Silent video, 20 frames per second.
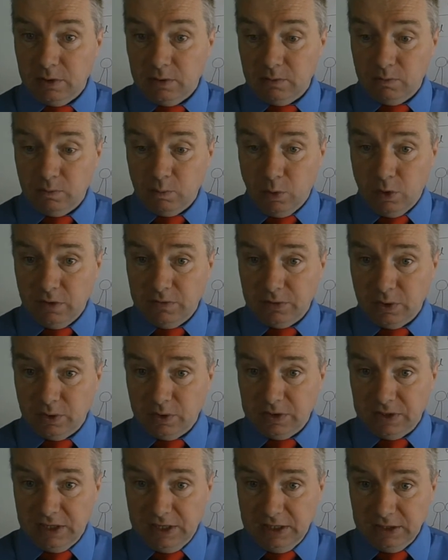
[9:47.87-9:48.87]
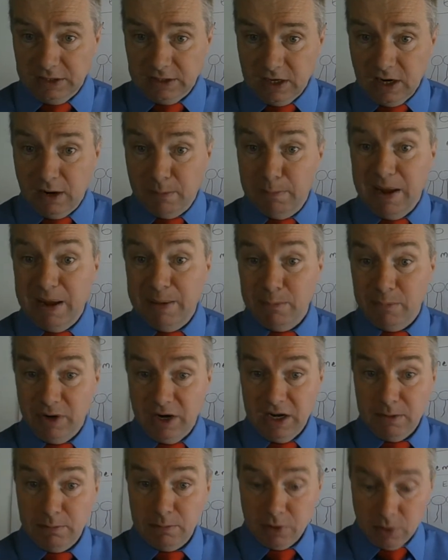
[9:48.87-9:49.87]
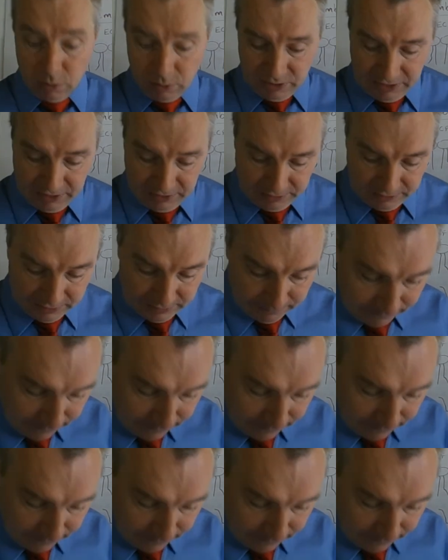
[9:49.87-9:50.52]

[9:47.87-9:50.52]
one of those things are membrane proteins.